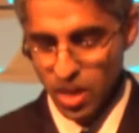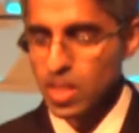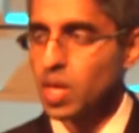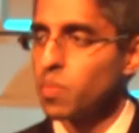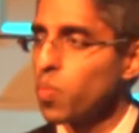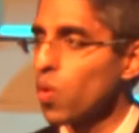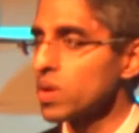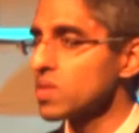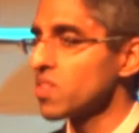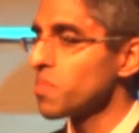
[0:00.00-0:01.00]
the
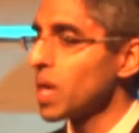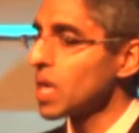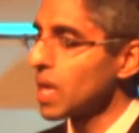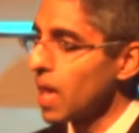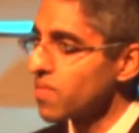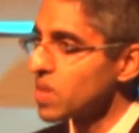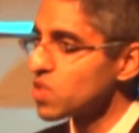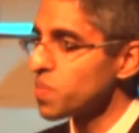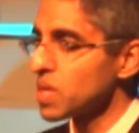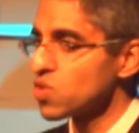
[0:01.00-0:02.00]
importance of making
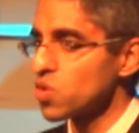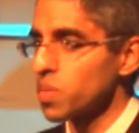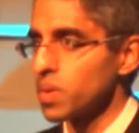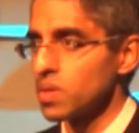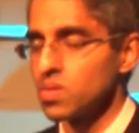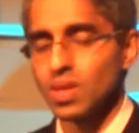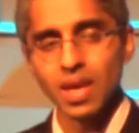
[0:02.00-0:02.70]
evidence-based treatments